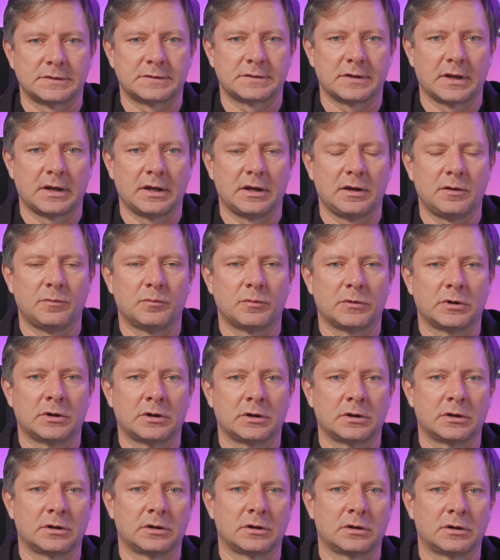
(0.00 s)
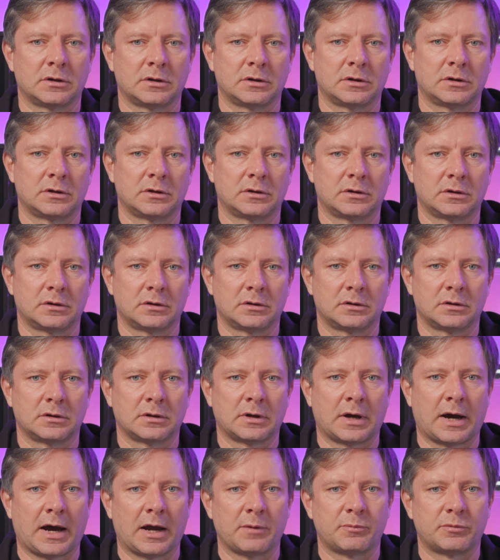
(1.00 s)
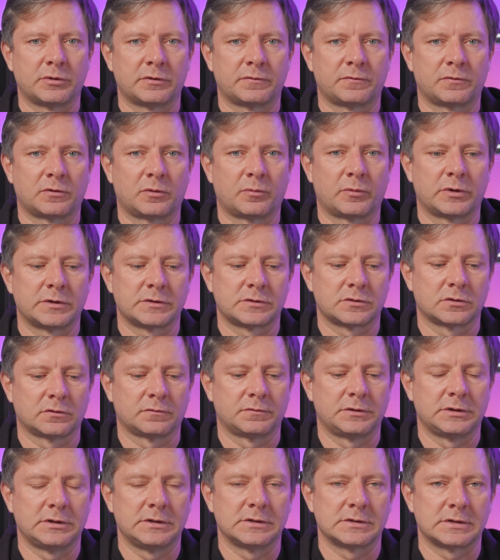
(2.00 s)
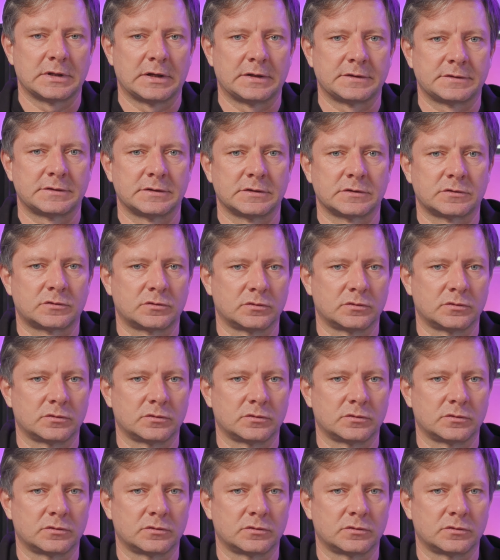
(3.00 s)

same high performance of these lenses